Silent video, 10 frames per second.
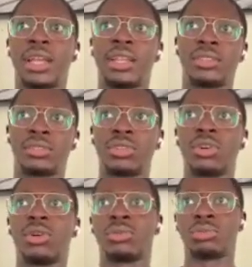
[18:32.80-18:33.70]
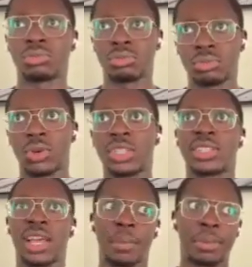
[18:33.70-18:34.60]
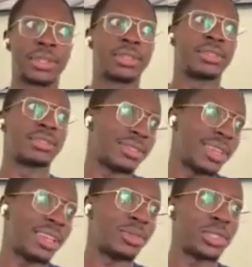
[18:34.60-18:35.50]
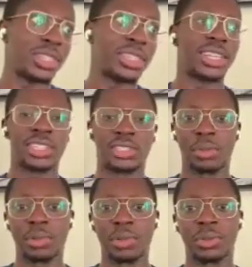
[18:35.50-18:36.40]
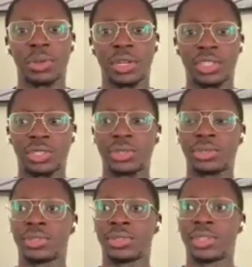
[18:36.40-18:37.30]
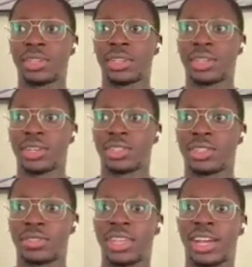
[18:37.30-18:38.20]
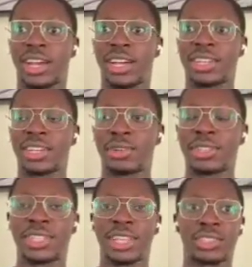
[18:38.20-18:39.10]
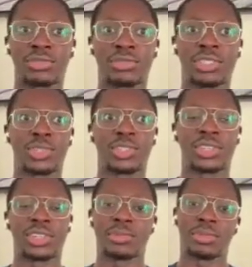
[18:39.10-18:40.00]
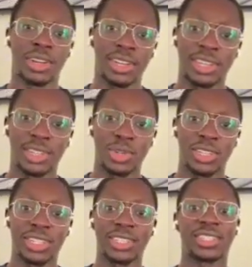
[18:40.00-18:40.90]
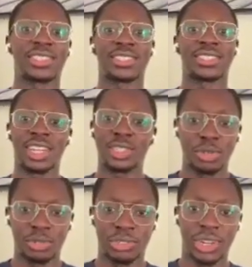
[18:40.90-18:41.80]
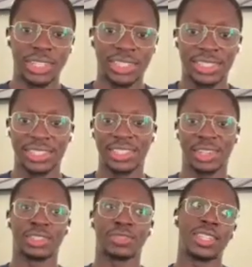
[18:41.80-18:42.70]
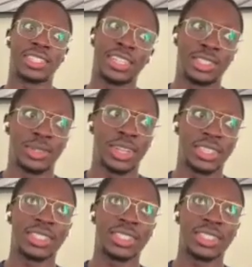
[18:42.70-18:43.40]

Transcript: then, Western happened and we didn't get the W we wanted to because of the crazy ass risk we took, but it is what it is. I don't regret it because if I didn't do